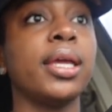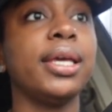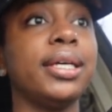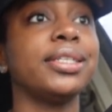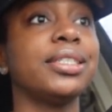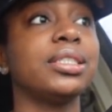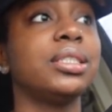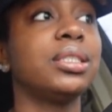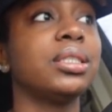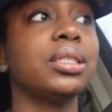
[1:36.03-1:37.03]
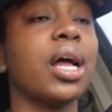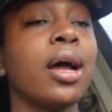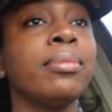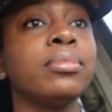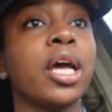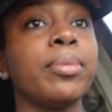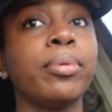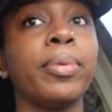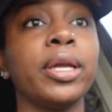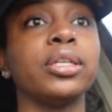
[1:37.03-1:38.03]
And I'm not
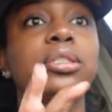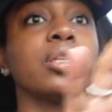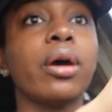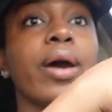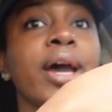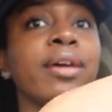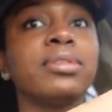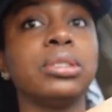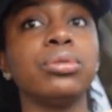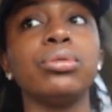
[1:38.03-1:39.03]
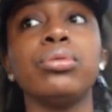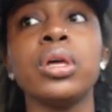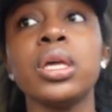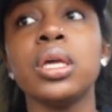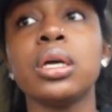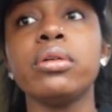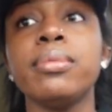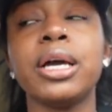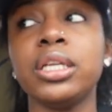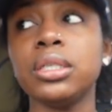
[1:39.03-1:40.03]
prepared. So I have to go
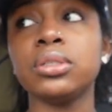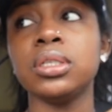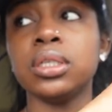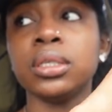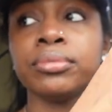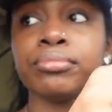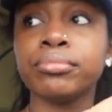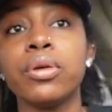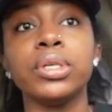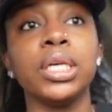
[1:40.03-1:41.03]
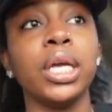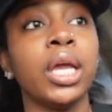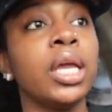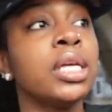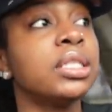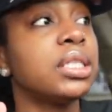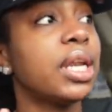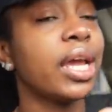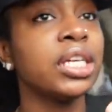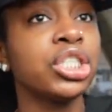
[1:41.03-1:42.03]
get my nails done. Go get.
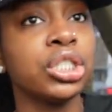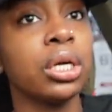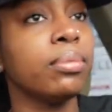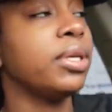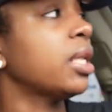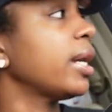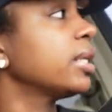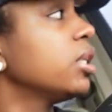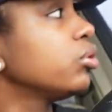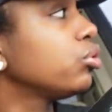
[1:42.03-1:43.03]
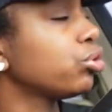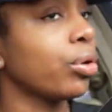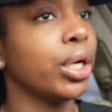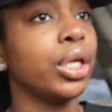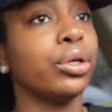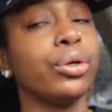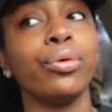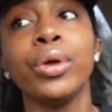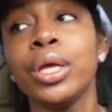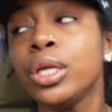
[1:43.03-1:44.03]
Today is just gonna be like a little short,
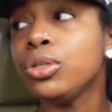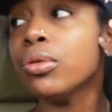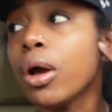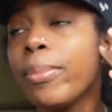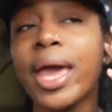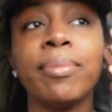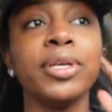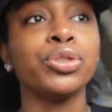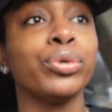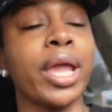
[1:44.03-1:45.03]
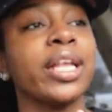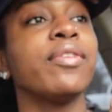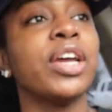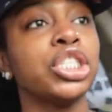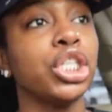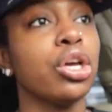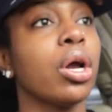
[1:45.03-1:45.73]
little, you know, bad bitch reactivation.